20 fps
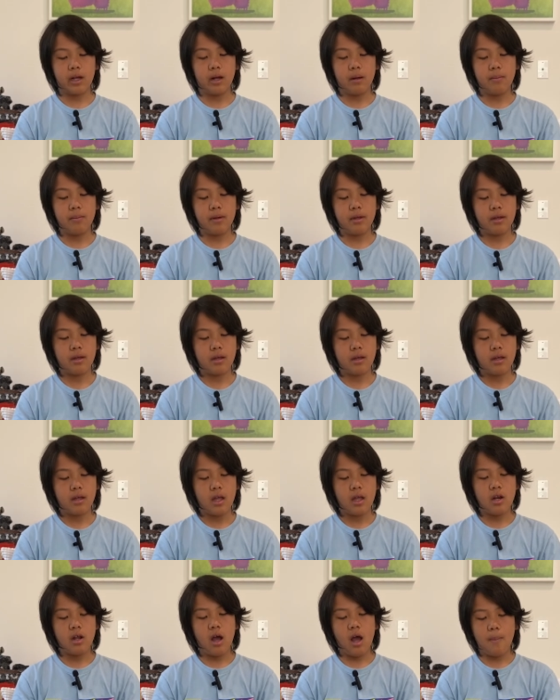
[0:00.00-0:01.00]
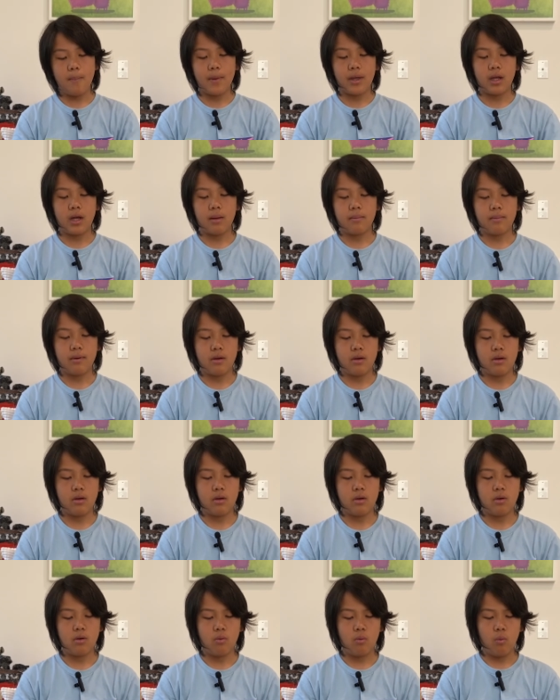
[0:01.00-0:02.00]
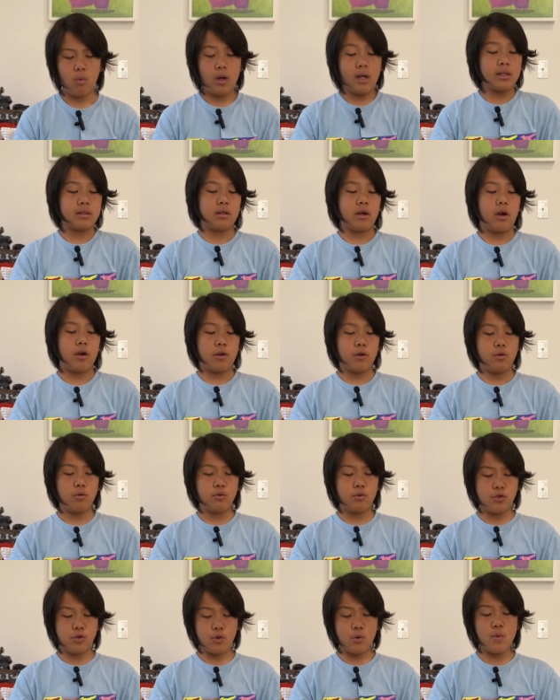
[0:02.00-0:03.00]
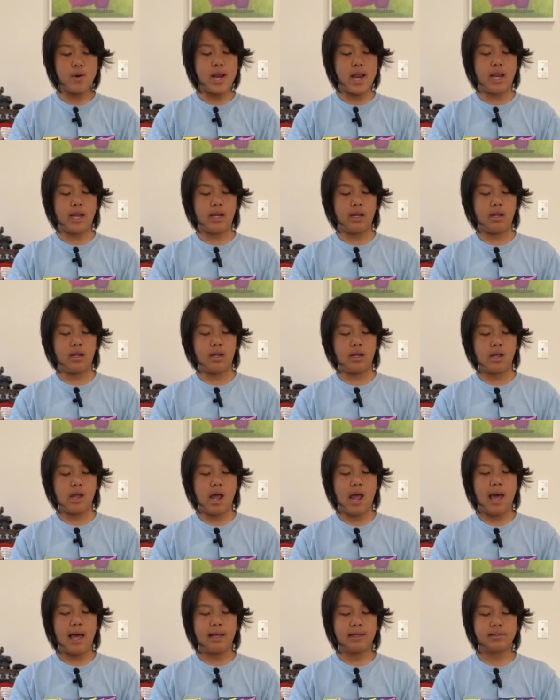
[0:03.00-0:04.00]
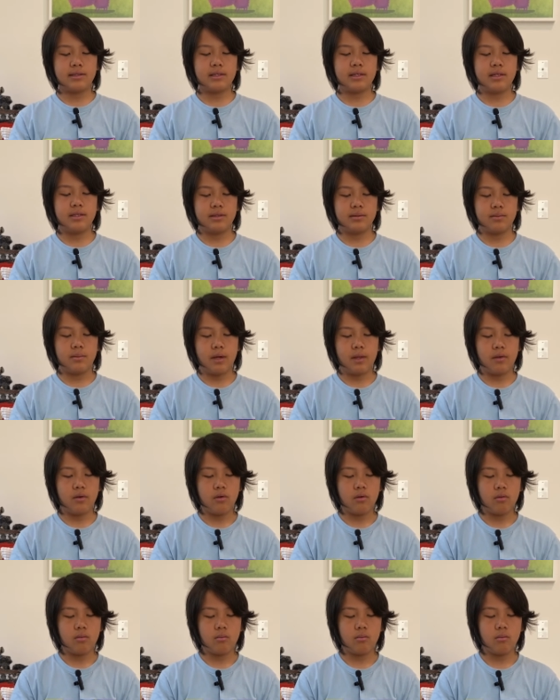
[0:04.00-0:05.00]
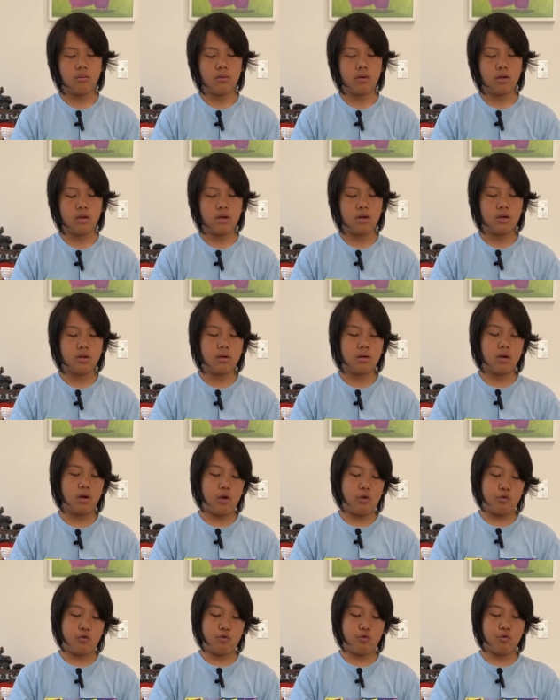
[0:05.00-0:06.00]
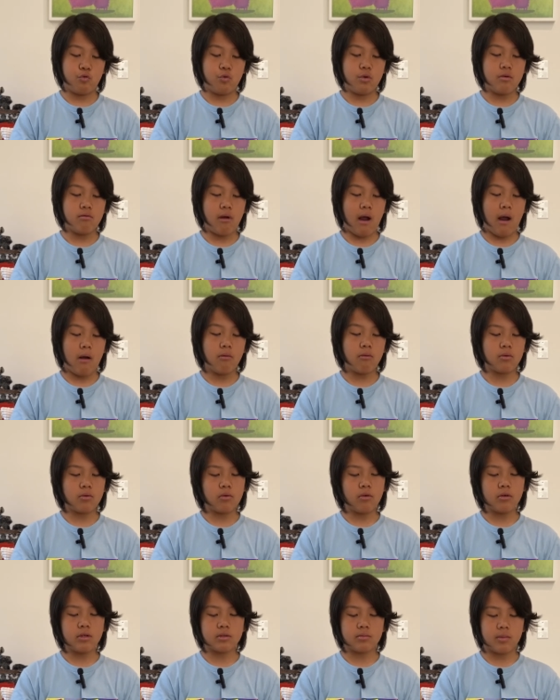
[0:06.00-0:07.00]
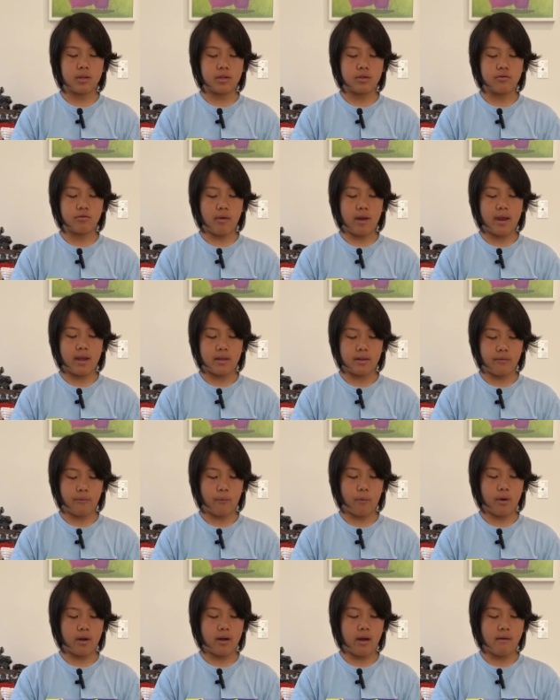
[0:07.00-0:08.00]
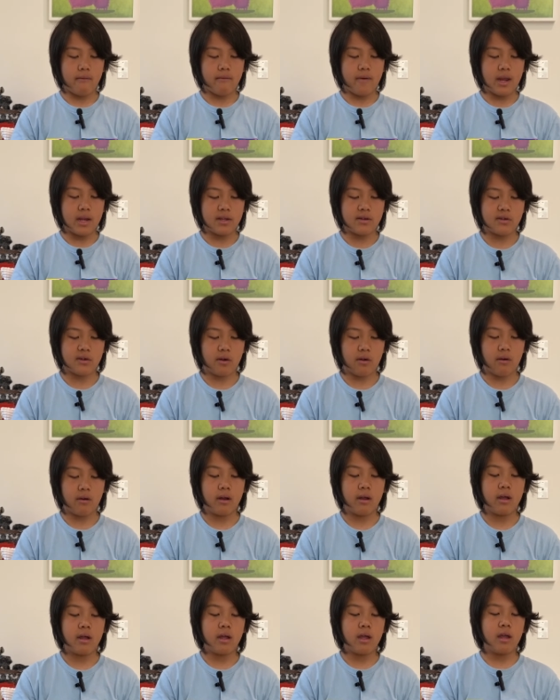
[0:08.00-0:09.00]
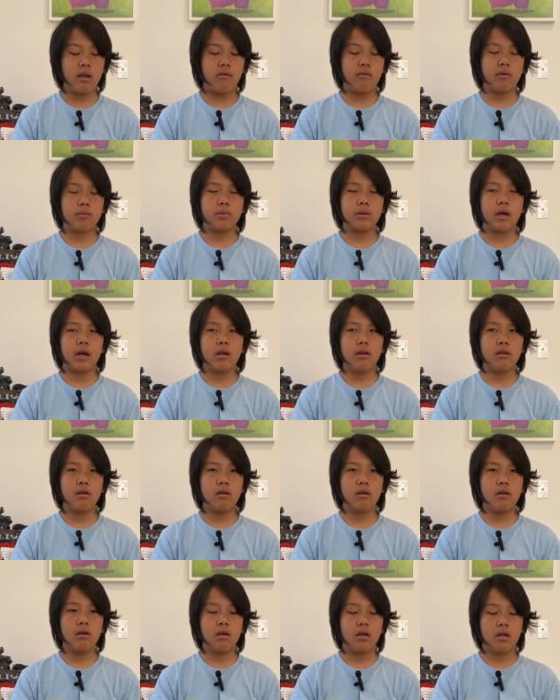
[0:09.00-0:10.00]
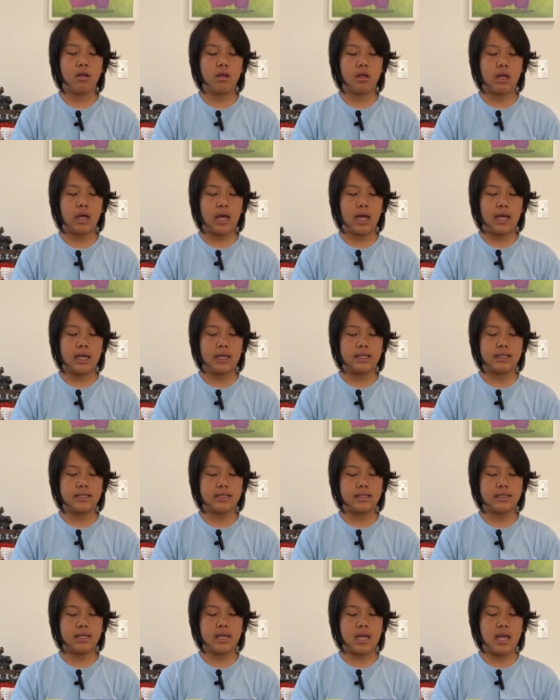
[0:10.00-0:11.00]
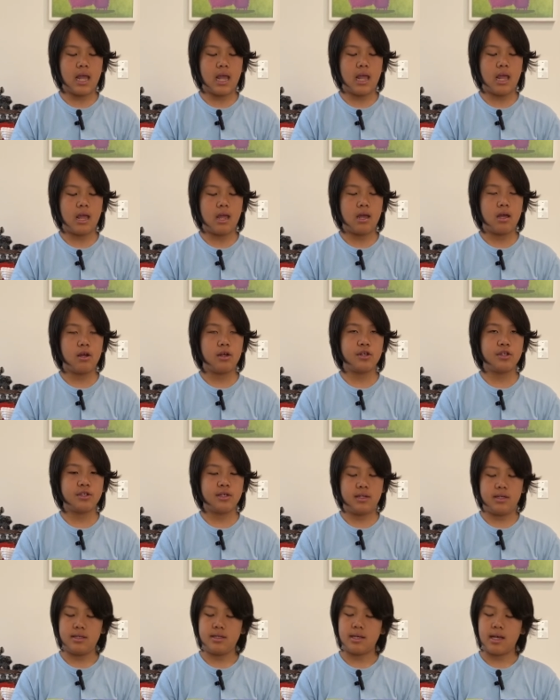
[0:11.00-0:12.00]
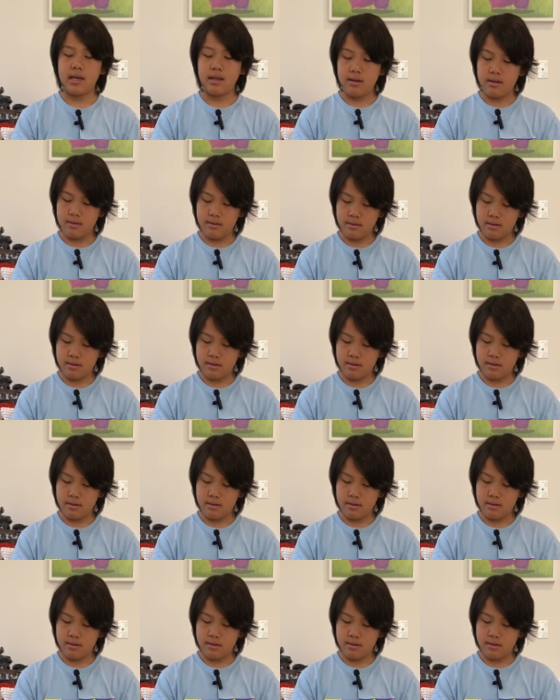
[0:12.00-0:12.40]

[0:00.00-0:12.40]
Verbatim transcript: up, and hopping up. "What are you doing?" asked his mother. "A true outdoorsman trains for an adventure," he replied. "I see," she said.